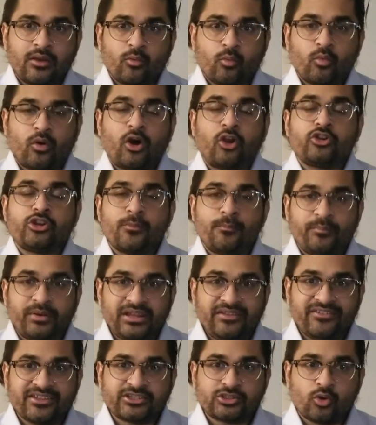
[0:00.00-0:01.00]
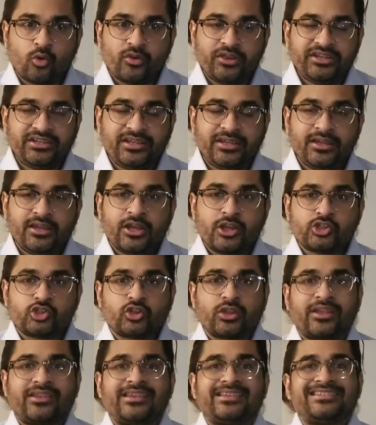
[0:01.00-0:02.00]
on your previous OET so
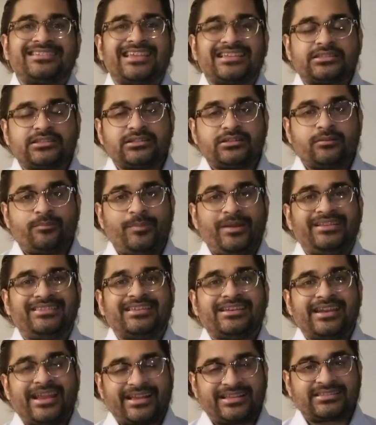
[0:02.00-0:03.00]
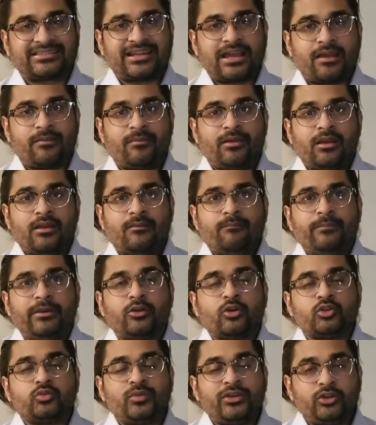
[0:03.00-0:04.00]
that it doesn't repeat the next time,
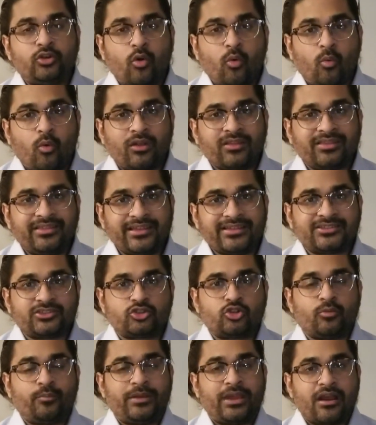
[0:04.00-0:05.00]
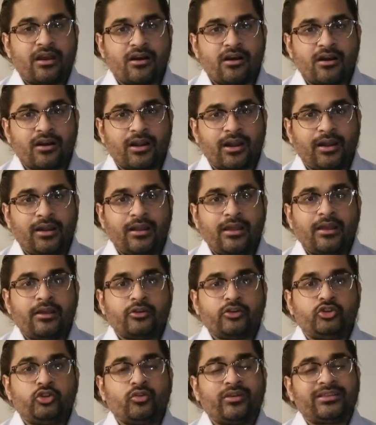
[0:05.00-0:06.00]
because we don't want this to be a hurdle
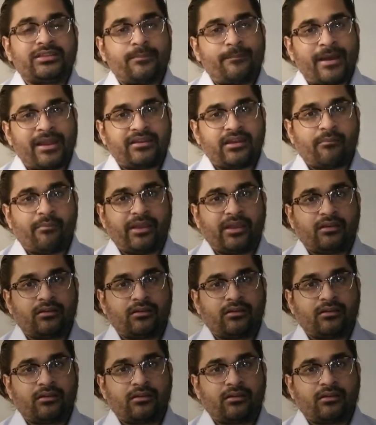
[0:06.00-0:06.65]
during the pandemic.